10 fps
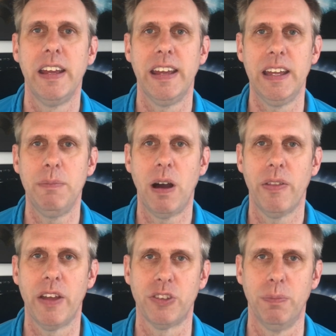email
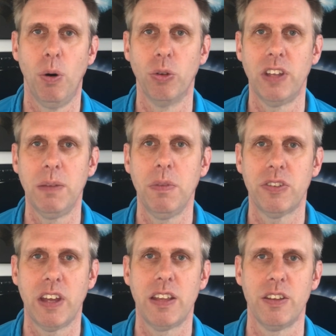their support team
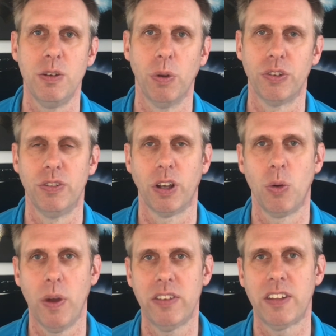saying that you want to
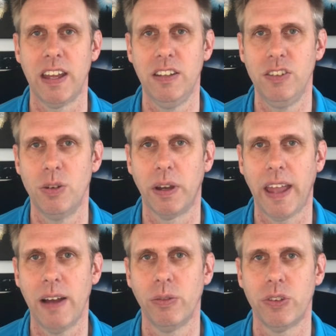request a new
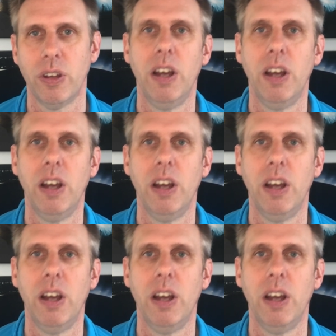account.